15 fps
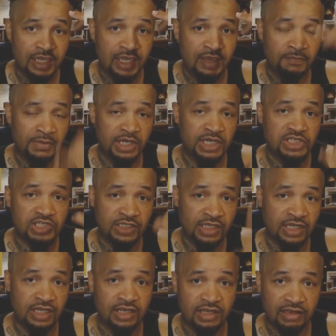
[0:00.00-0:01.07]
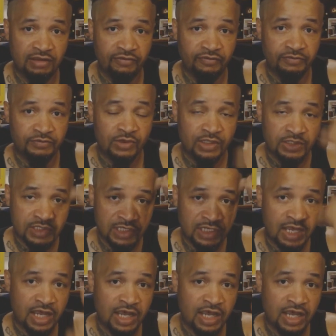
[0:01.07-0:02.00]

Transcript: And much love to the